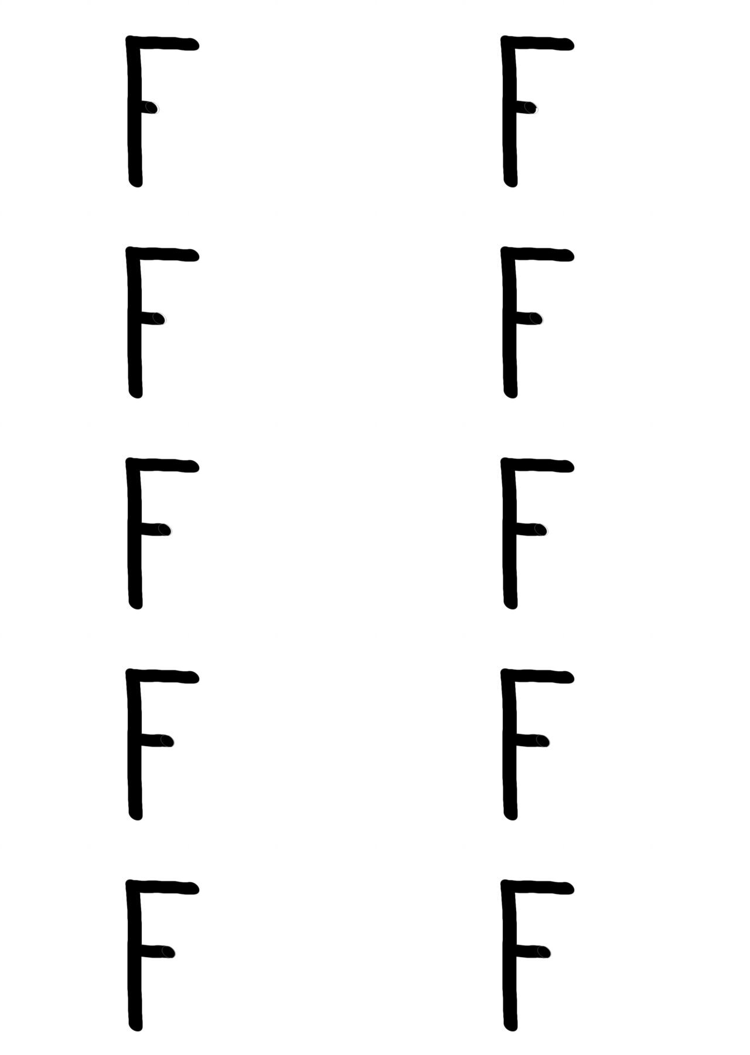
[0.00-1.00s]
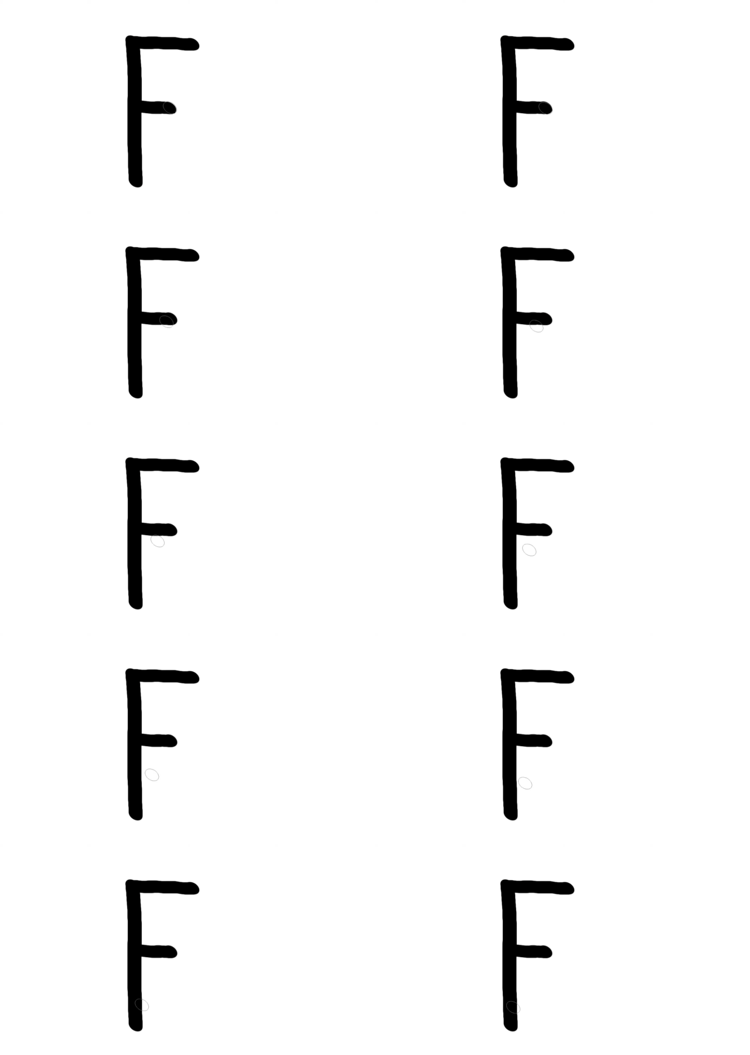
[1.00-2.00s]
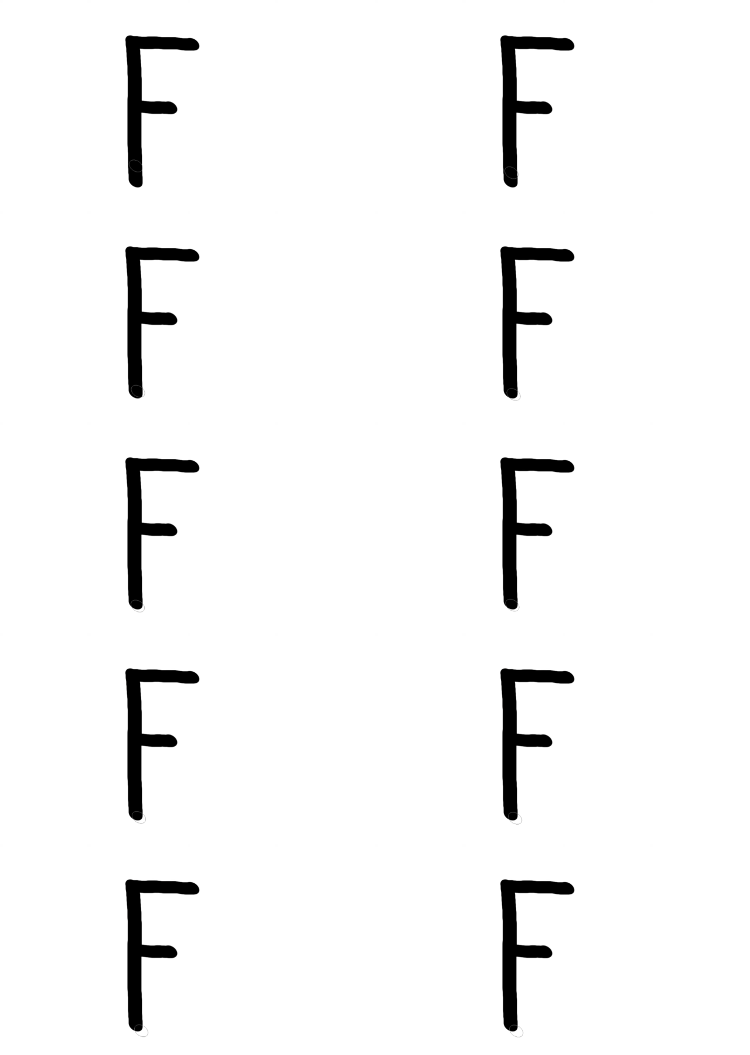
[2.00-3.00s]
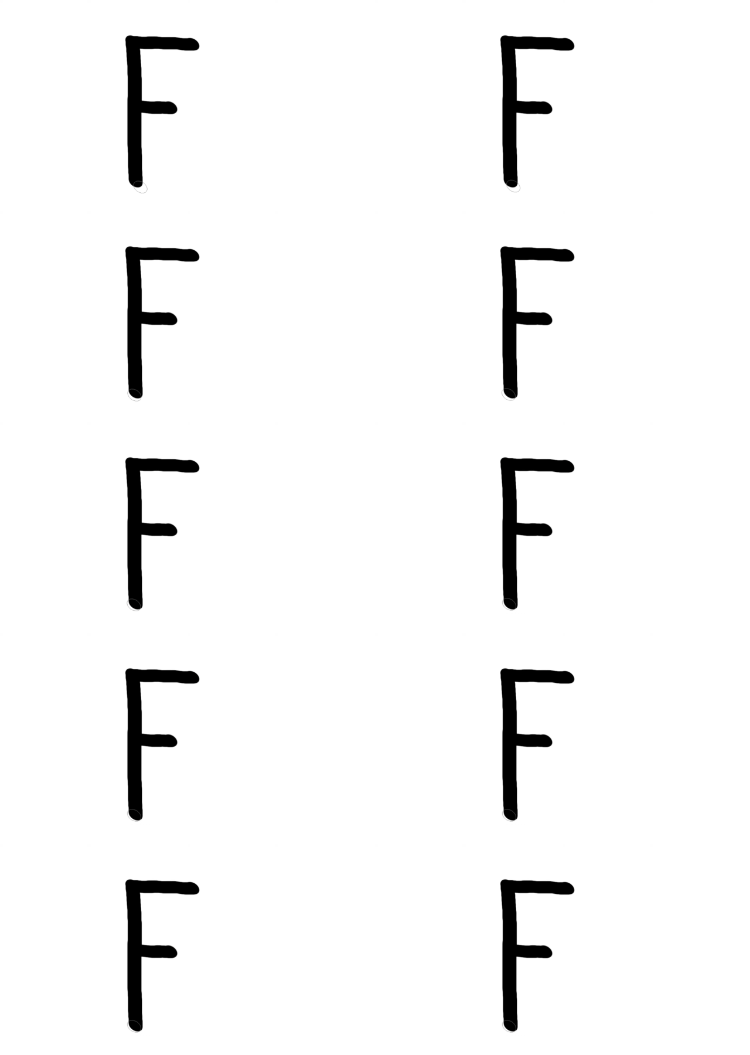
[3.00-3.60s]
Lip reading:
Nobody's mouth can be seen.